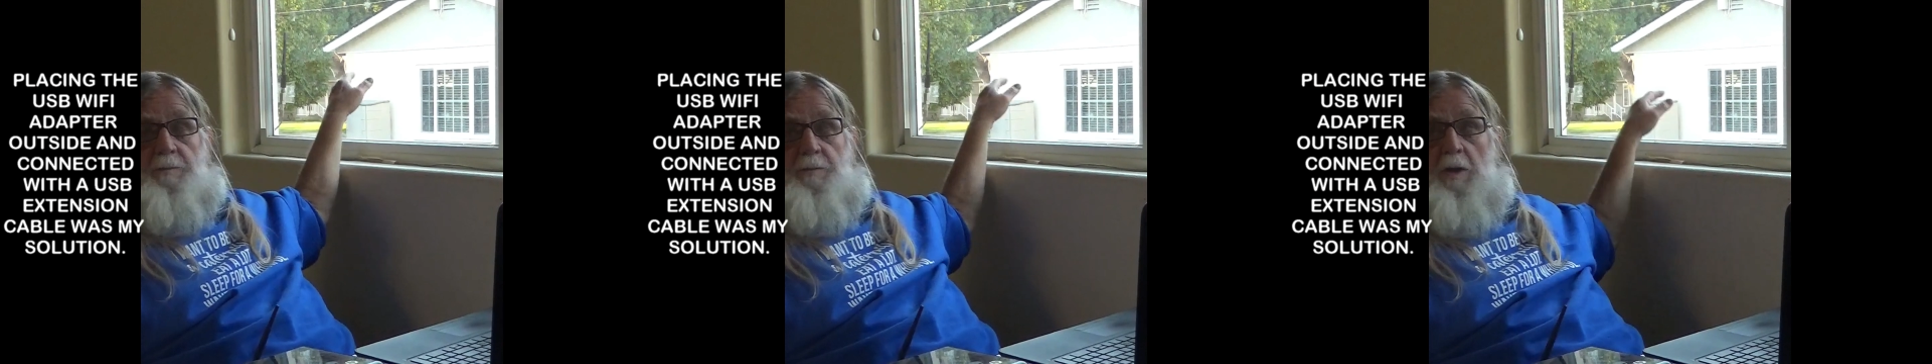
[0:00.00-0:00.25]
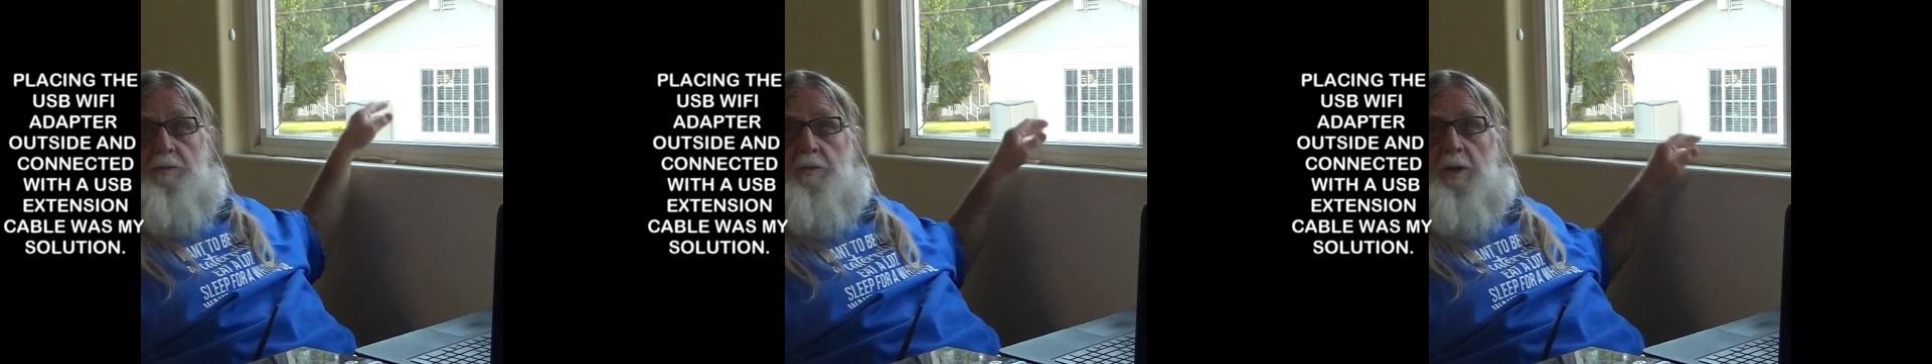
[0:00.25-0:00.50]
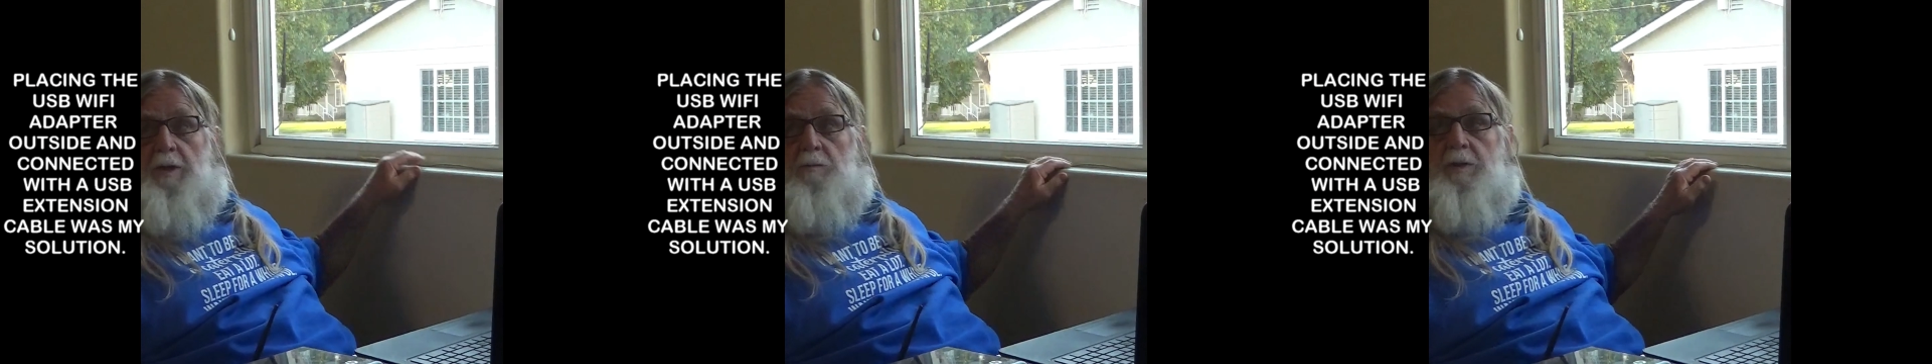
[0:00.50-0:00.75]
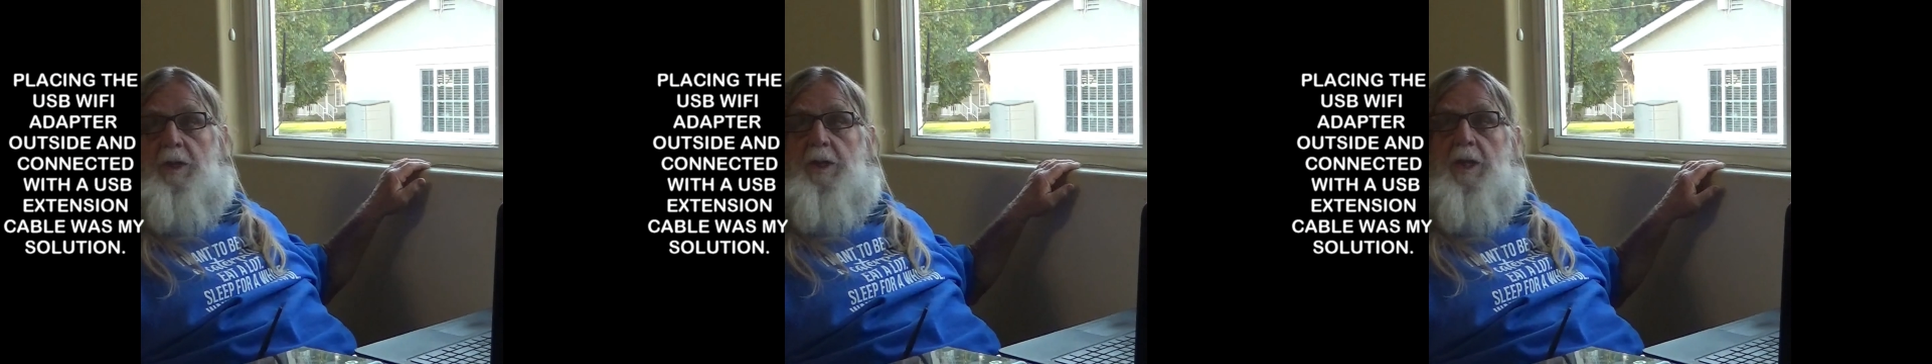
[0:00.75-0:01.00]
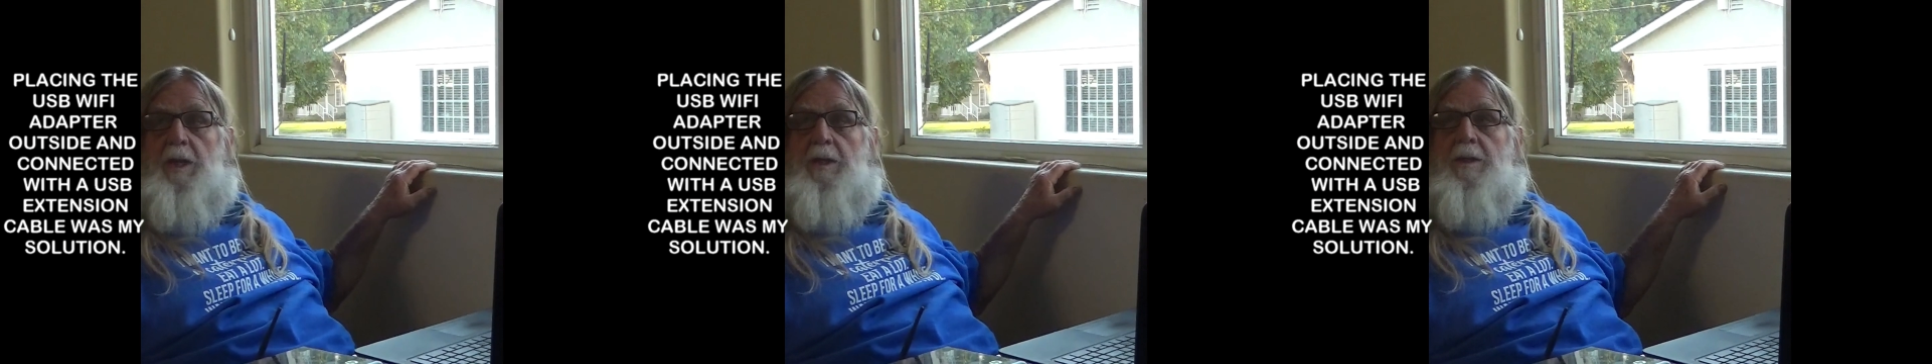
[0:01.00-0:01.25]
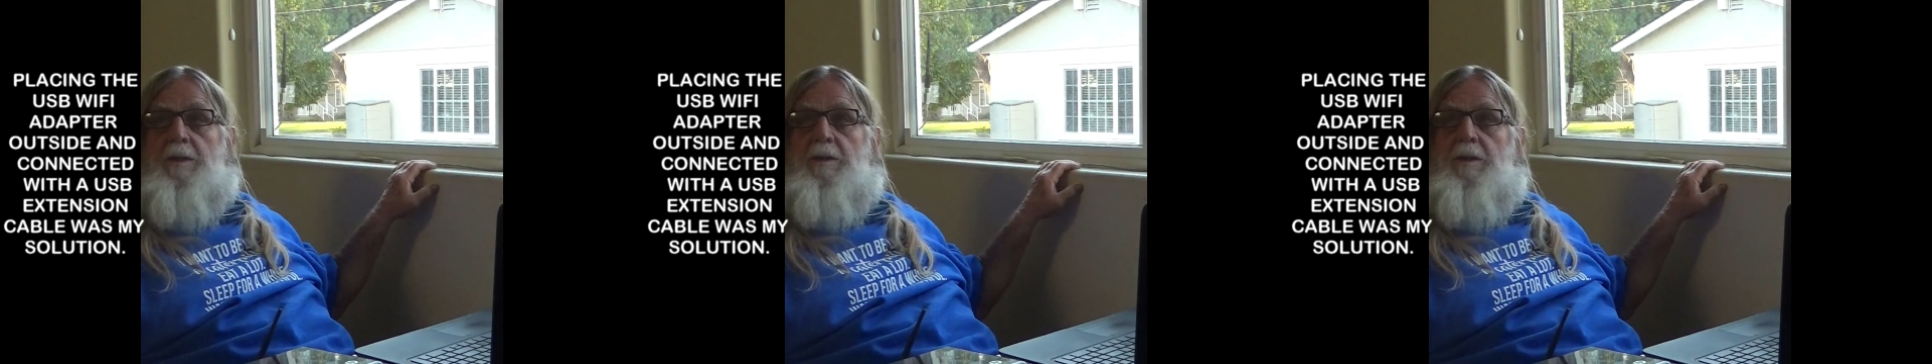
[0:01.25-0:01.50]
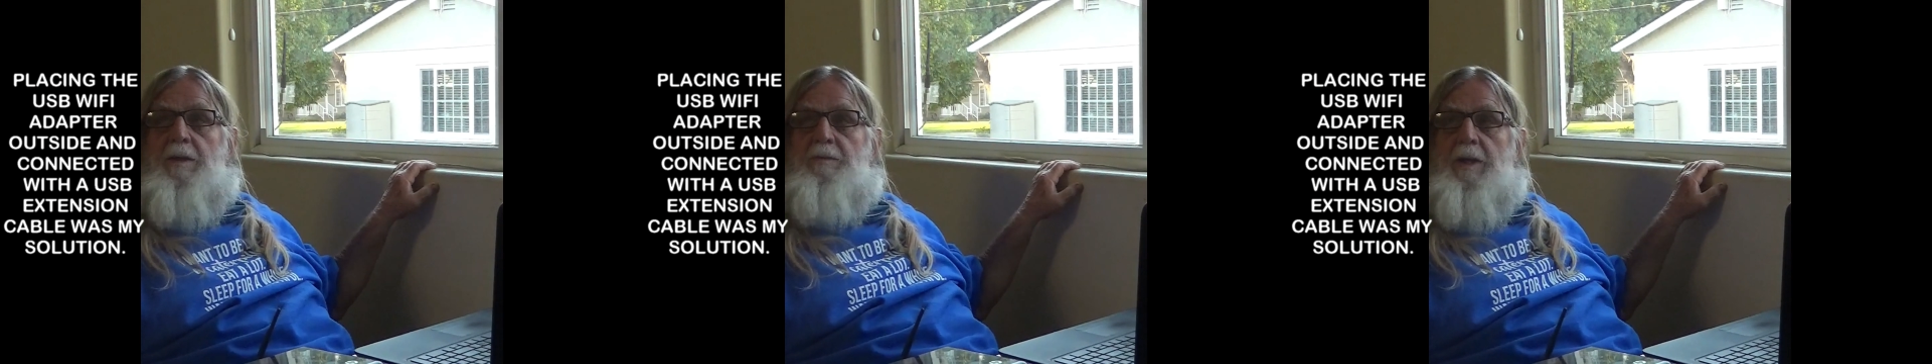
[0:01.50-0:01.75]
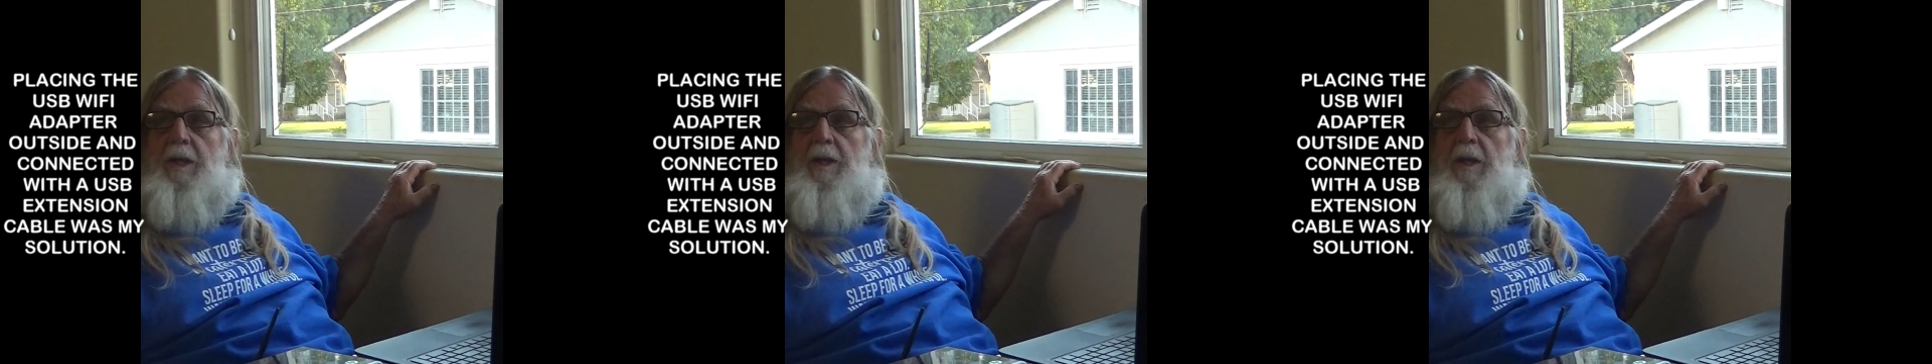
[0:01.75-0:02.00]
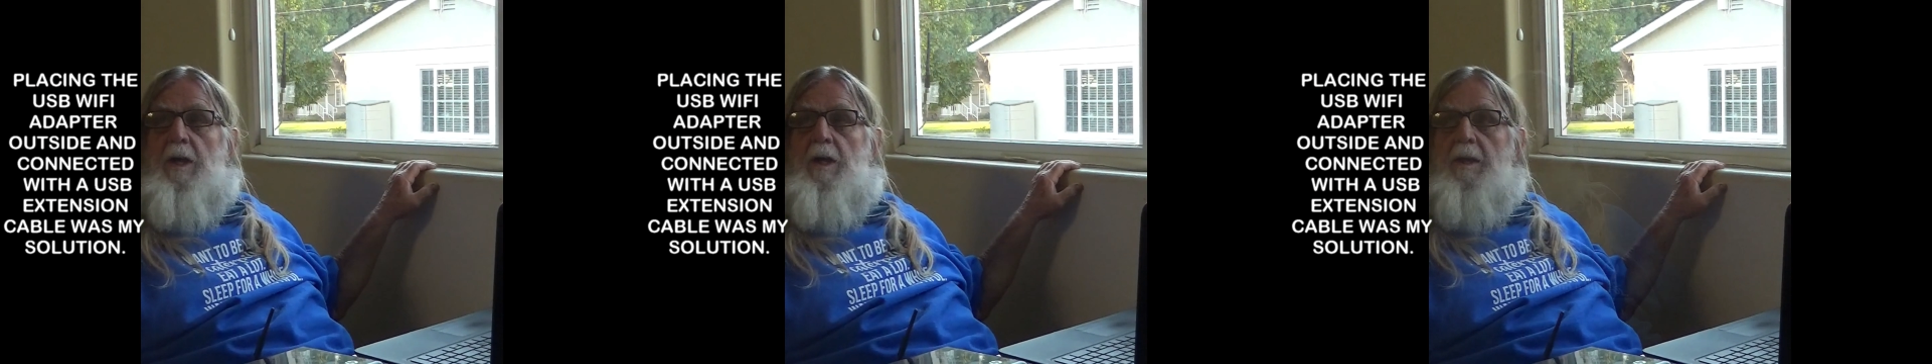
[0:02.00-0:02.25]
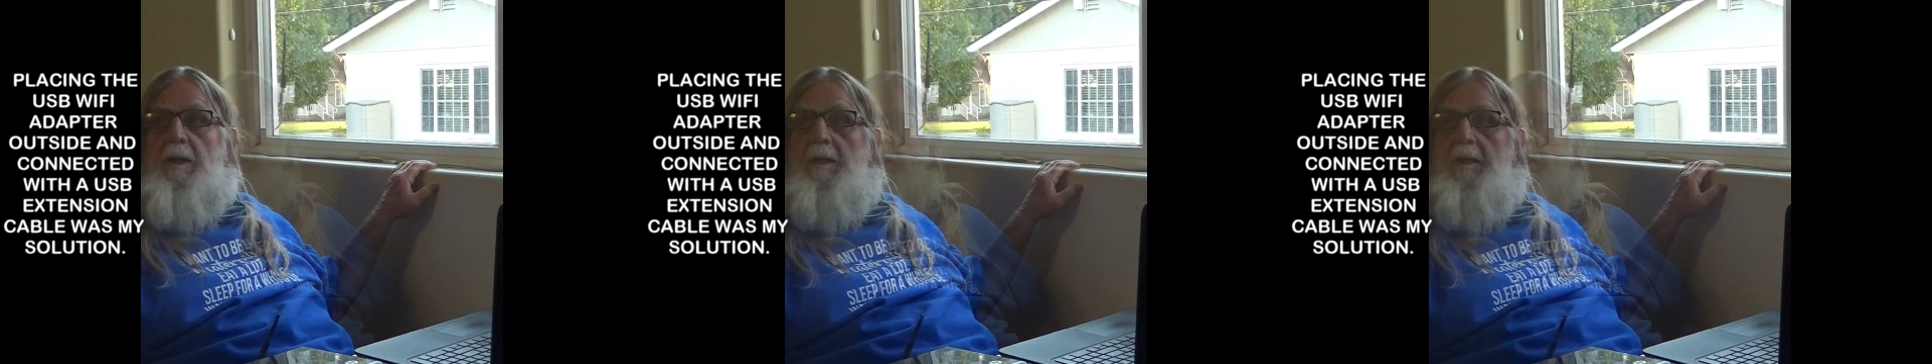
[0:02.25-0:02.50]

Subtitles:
frustrating when you can't even get on.